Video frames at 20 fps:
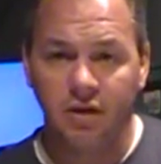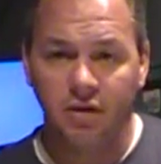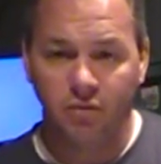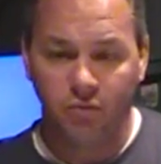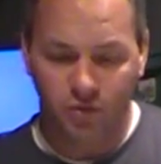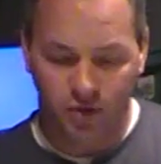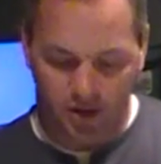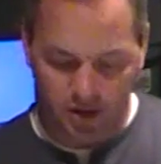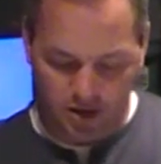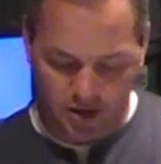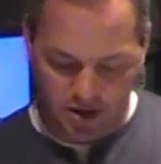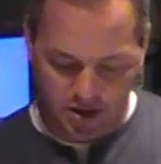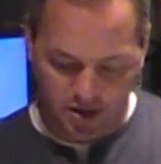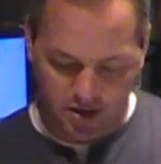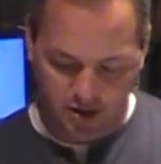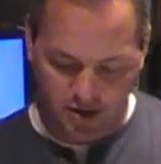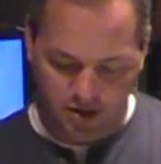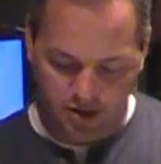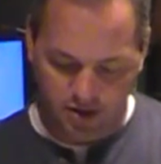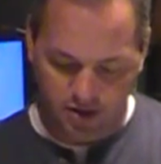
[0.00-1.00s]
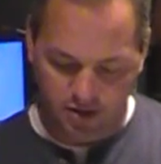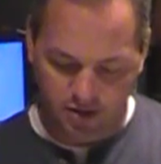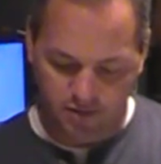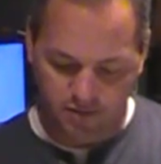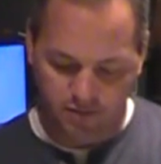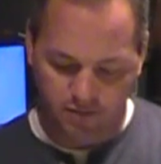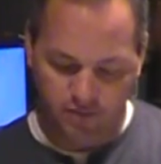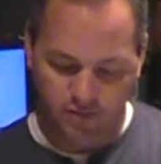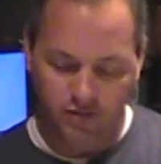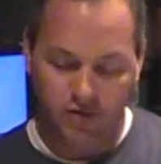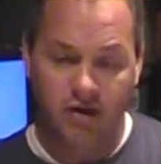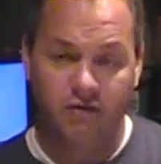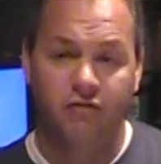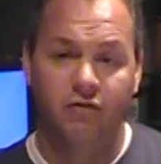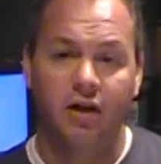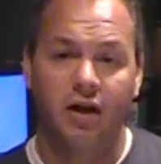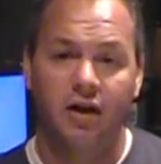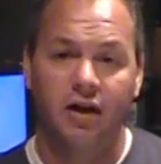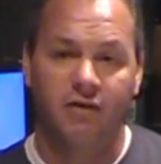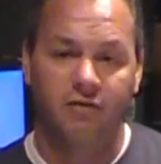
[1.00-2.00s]
when I
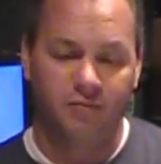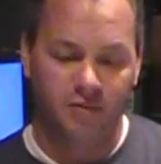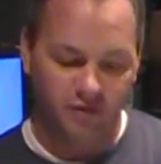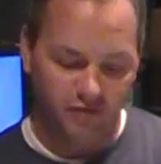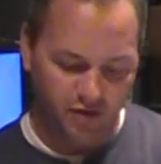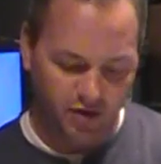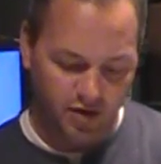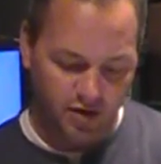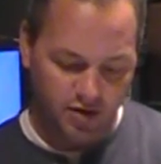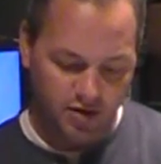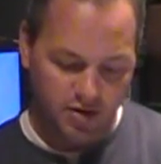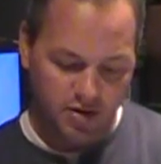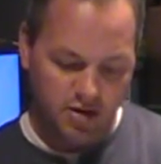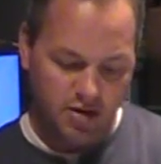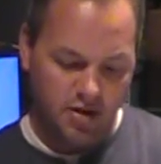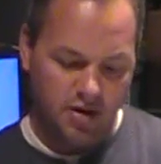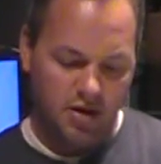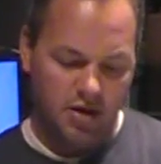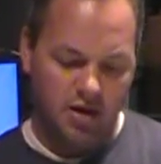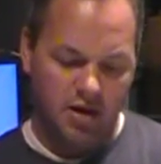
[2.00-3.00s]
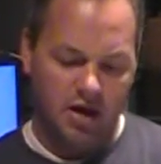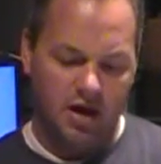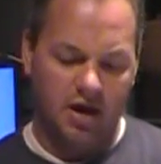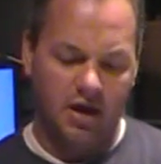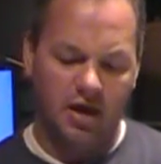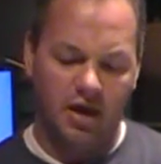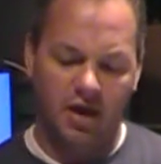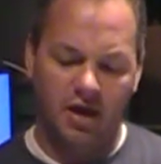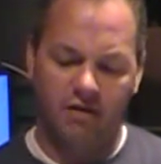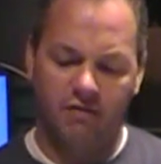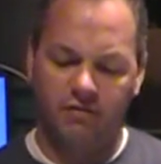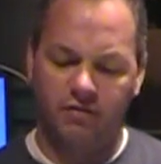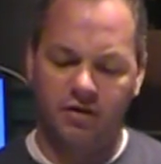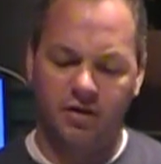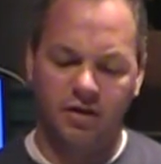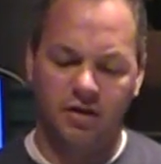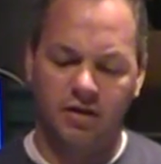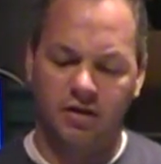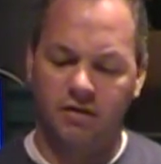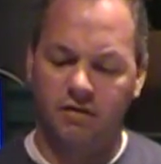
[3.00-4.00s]
fly FPV. I have
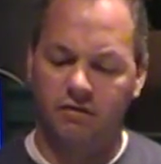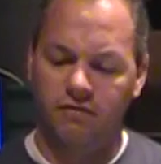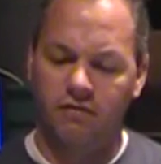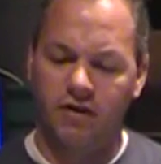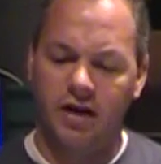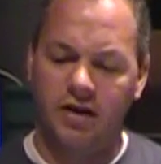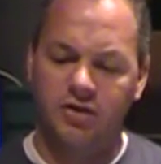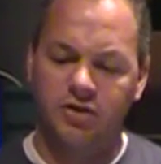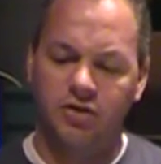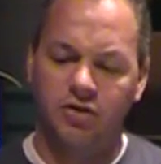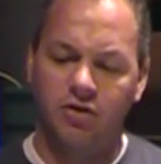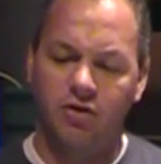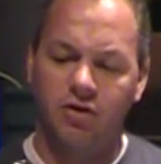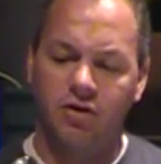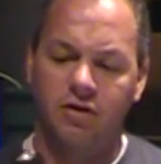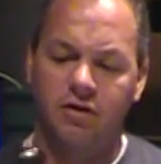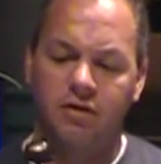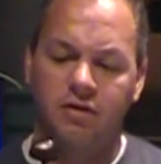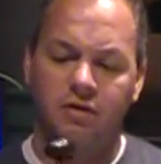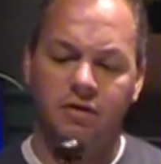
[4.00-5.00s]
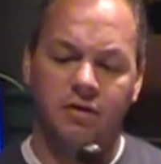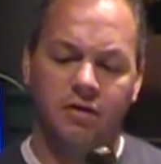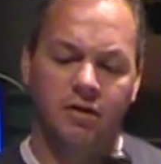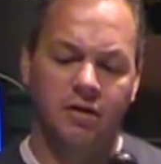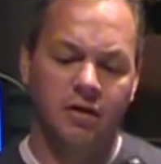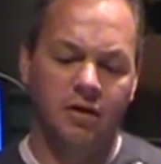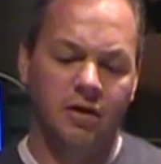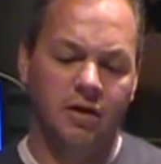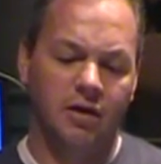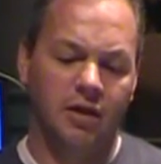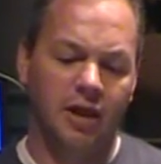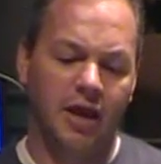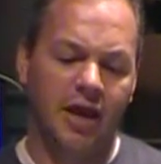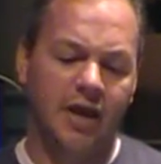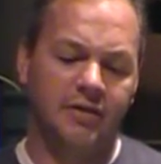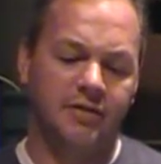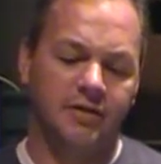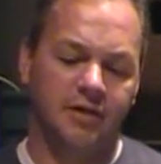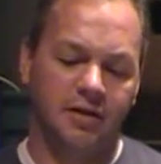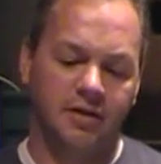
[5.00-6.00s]
the Fat Shark
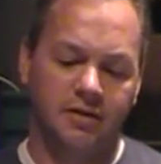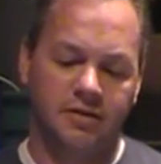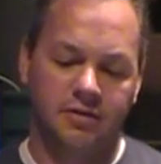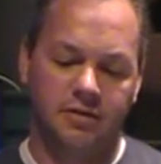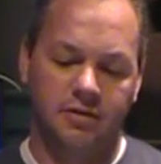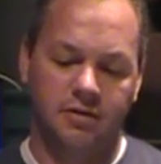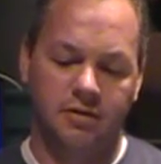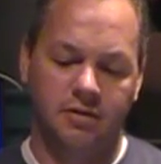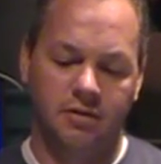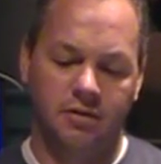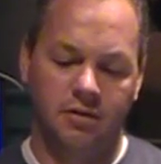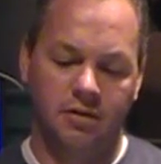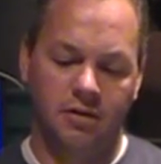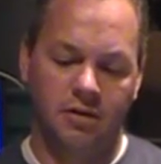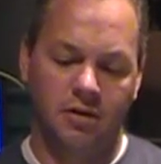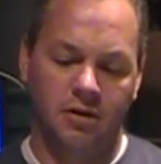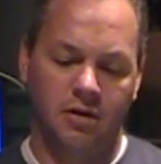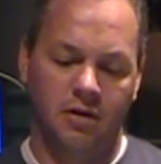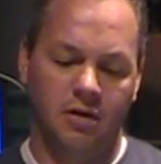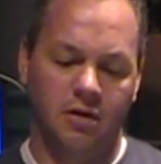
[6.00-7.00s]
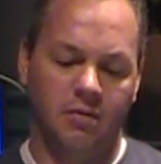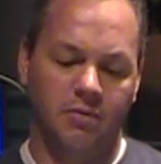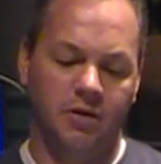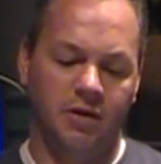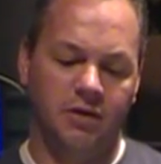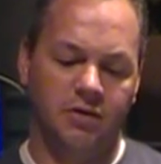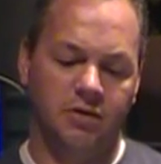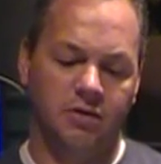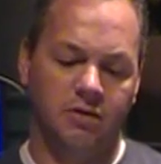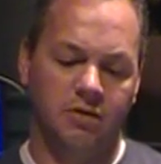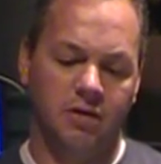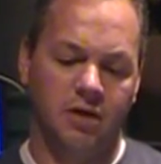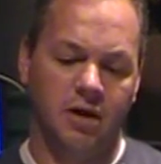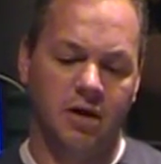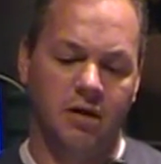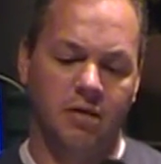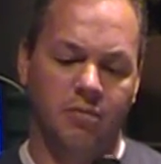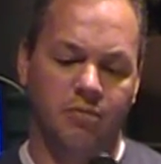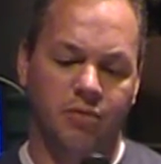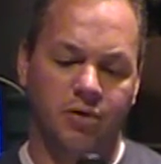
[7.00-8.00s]
Classics. These are
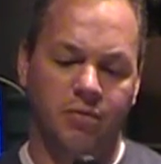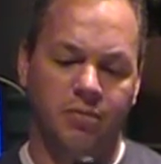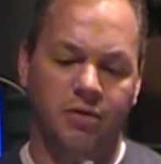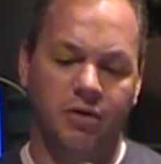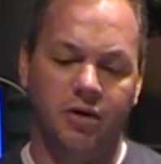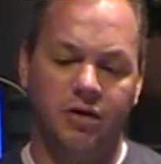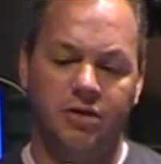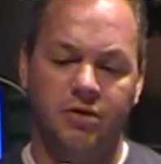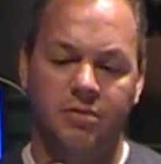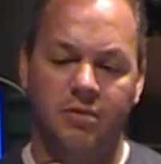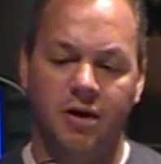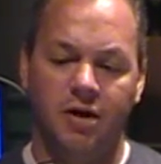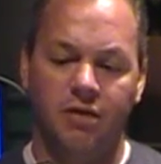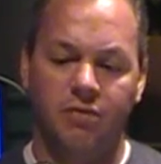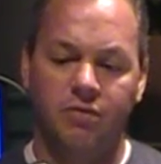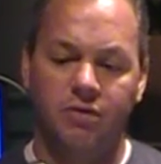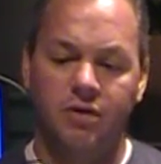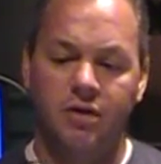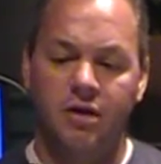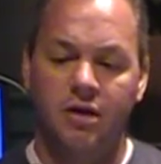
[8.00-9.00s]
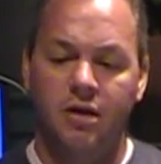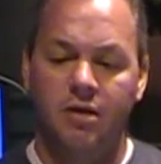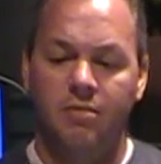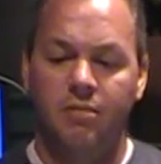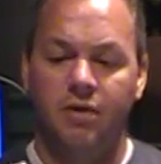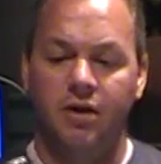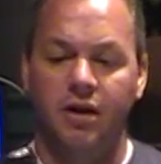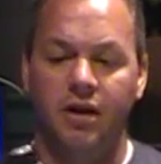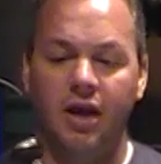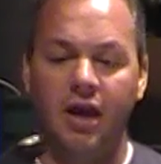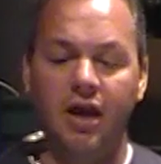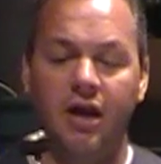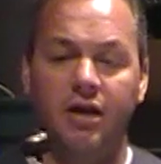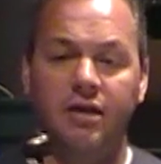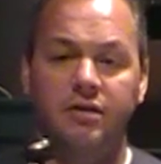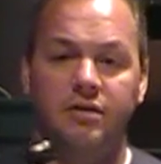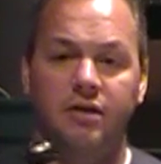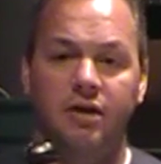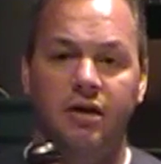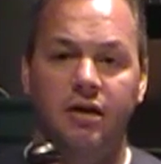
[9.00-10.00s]
kind of pre-production model, but it
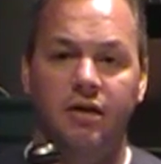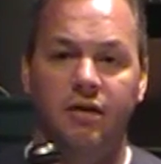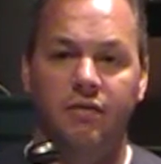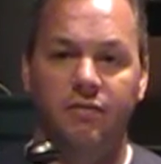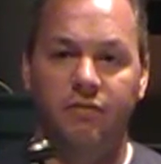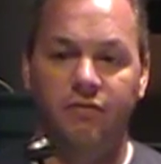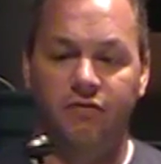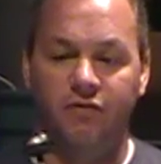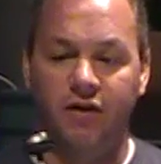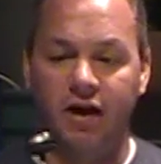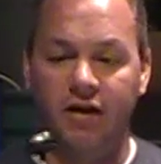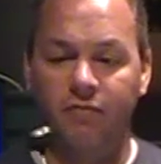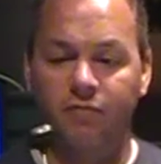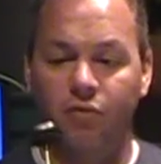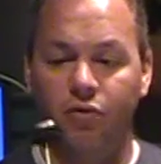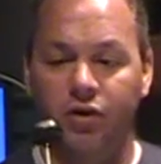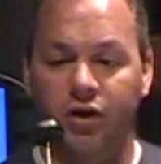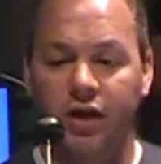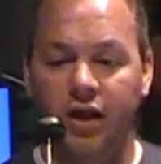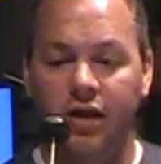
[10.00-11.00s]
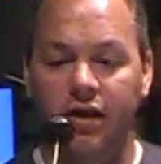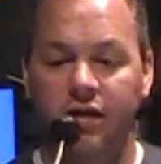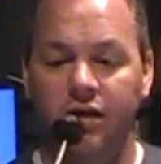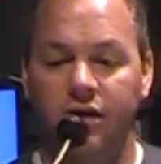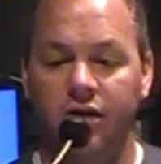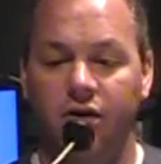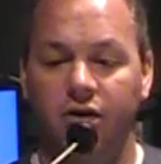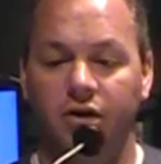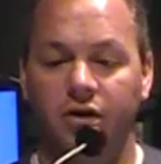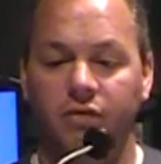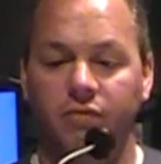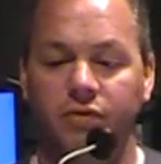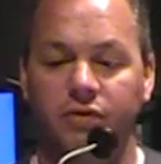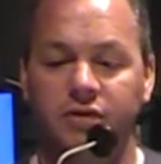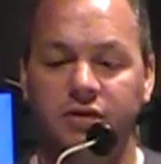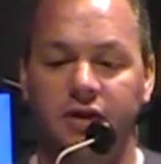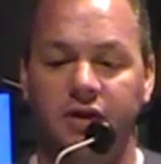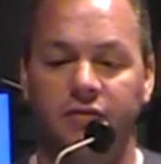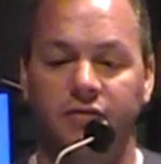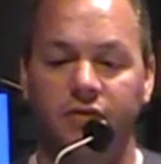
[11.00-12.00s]
has a 5.8 gigahertz
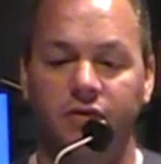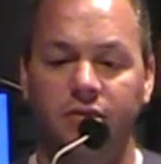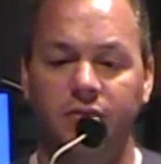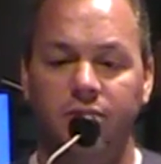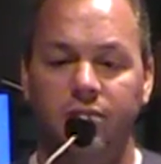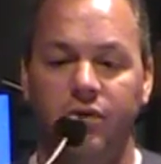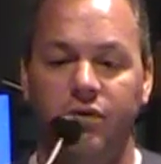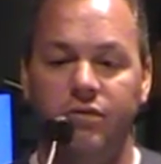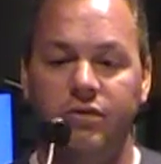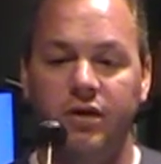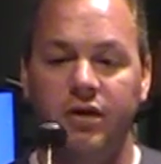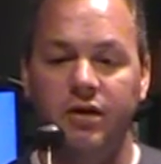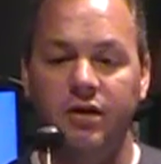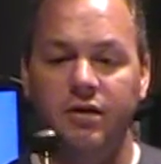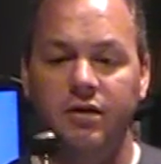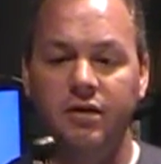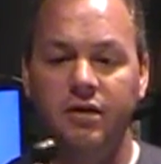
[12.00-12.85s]
receiver built in.